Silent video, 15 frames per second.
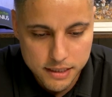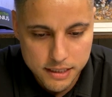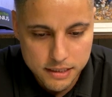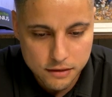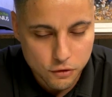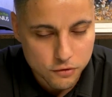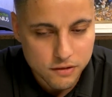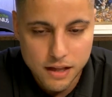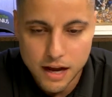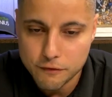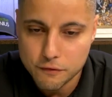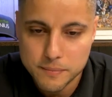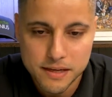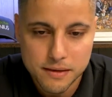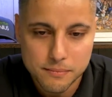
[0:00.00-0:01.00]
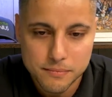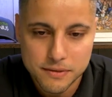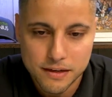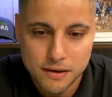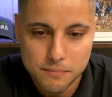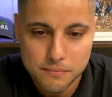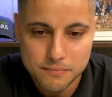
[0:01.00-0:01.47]
learned a lot from him. You
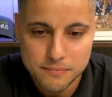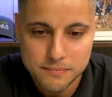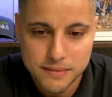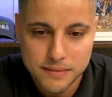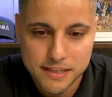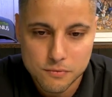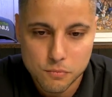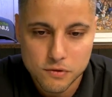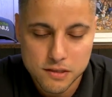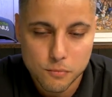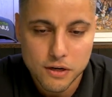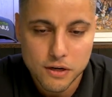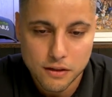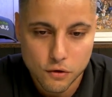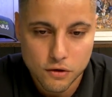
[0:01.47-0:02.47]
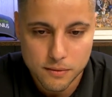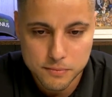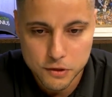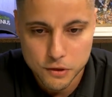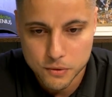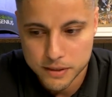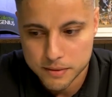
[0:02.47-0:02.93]
know, he's someone I look up
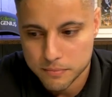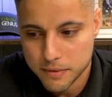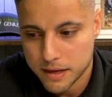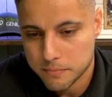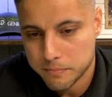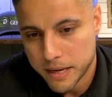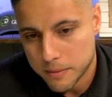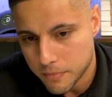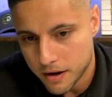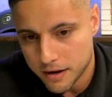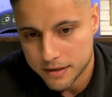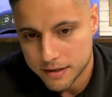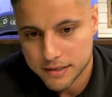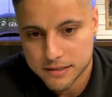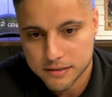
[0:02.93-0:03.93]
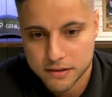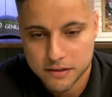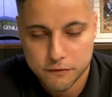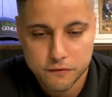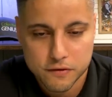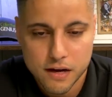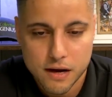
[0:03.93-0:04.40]
to, and Benmont is a
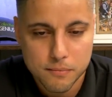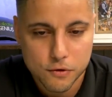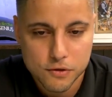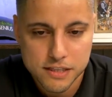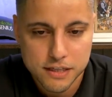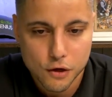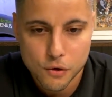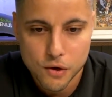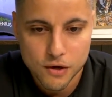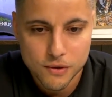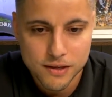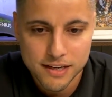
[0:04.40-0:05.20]
phenomenal COO.